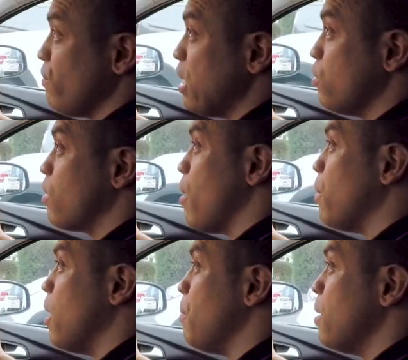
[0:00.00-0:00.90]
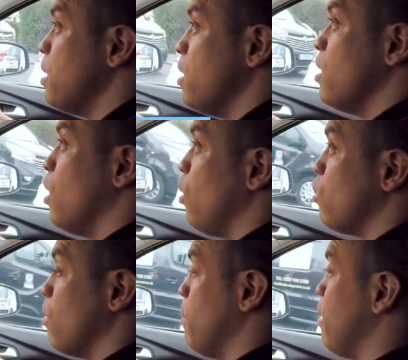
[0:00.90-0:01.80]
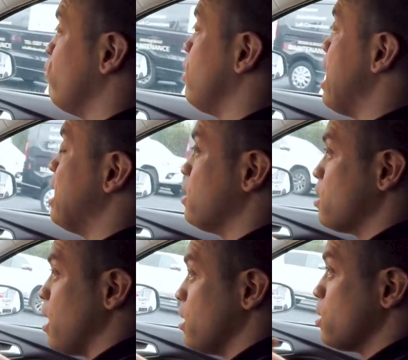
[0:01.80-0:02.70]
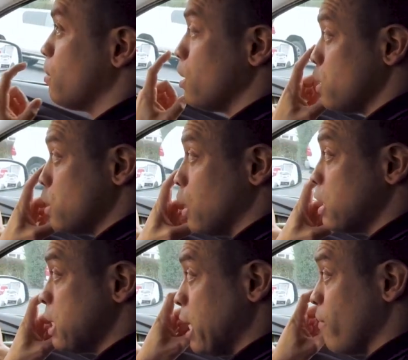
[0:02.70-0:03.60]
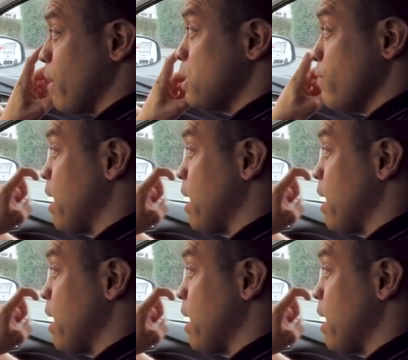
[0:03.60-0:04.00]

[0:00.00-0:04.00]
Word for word: vehicle coming up on my right-hand side. So I'm going to start to take evasive